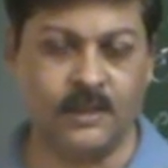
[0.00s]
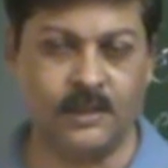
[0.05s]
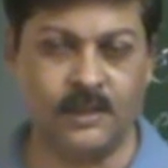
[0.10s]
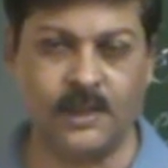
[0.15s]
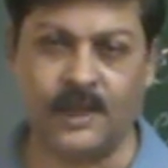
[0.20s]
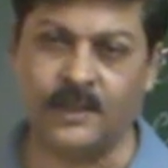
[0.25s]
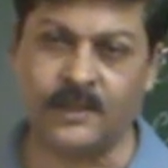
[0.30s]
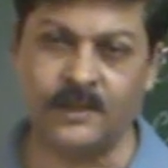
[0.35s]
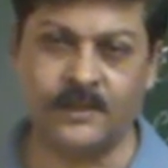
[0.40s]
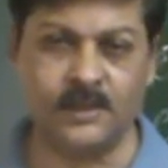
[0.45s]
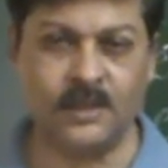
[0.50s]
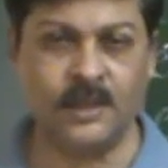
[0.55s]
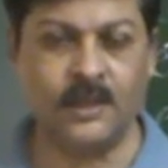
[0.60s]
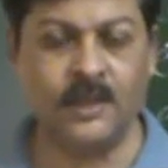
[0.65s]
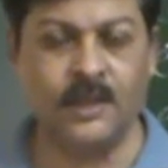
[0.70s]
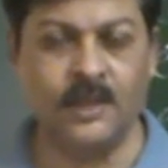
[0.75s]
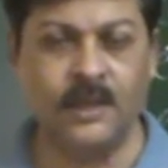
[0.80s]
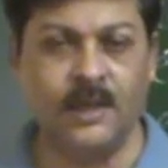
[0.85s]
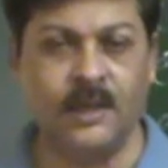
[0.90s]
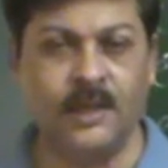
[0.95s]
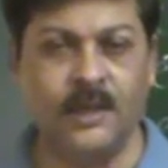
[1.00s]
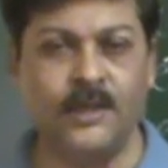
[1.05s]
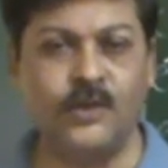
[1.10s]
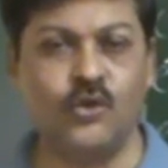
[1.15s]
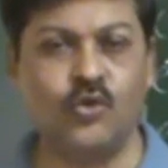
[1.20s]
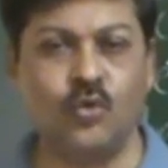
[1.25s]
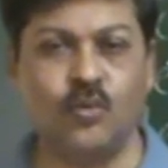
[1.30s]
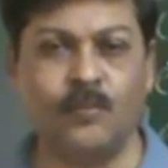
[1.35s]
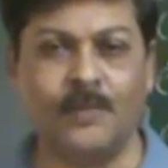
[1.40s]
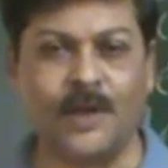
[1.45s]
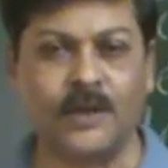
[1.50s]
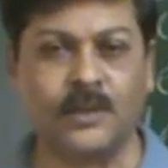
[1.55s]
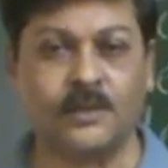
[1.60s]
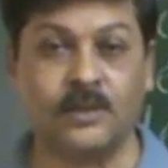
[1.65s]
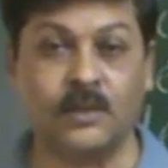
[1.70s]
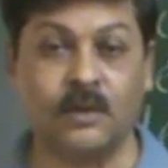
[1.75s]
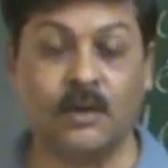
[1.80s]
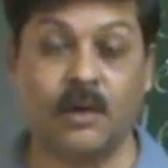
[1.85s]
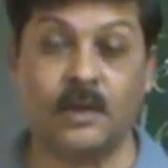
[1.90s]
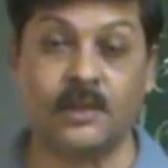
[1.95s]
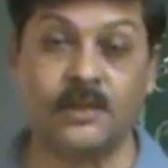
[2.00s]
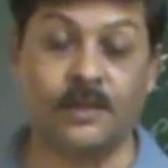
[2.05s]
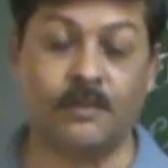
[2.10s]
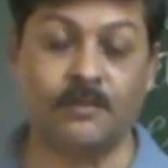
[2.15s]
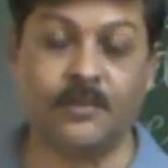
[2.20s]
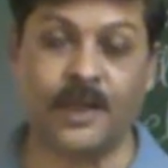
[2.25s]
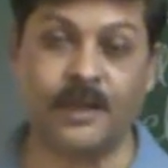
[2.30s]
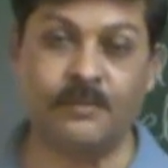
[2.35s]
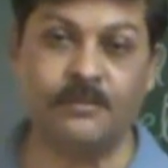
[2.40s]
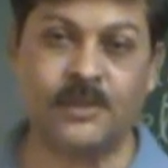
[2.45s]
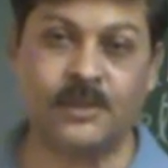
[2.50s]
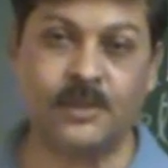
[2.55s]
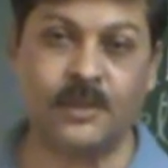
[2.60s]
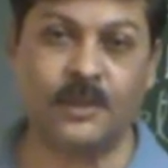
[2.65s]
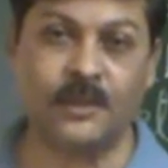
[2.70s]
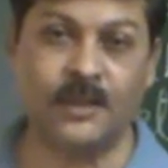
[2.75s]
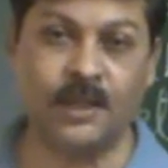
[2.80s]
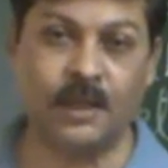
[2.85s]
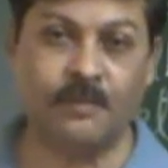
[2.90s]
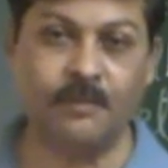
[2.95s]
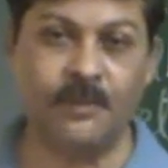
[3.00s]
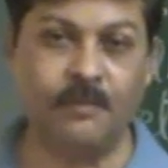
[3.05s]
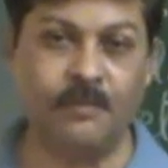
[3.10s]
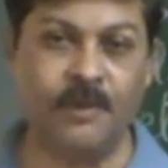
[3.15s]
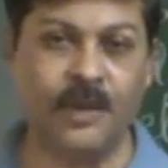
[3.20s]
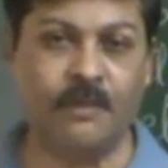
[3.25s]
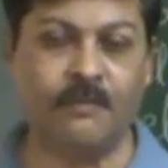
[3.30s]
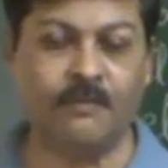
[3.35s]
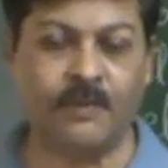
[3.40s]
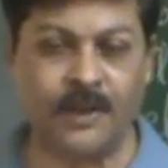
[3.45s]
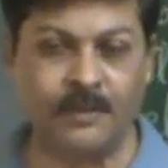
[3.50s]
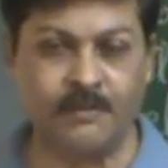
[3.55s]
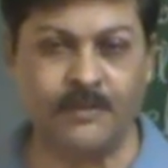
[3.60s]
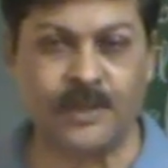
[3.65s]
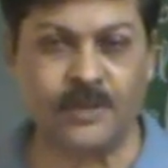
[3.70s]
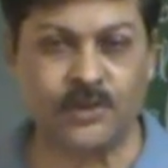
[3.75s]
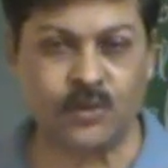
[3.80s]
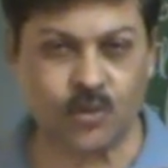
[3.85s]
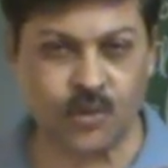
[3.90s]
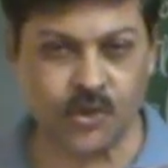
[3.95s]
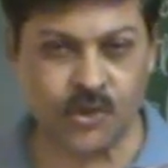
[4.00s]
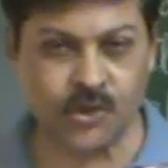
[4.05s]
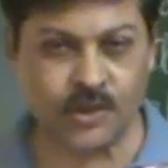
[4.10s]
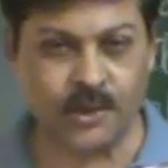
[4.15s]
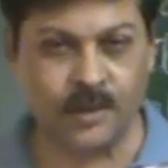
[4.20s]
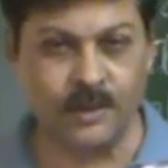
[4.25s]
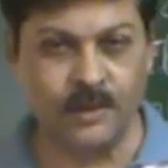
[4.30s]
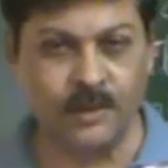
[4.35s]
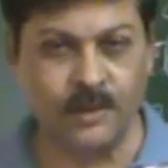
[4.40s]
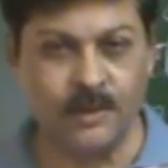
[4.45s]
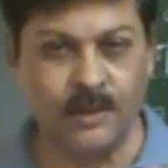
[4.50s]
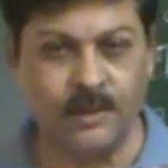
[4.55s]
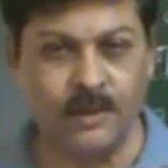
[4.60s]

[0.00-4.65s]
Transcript: That is in 2 marks, or sometimes there may be a 5 marks question.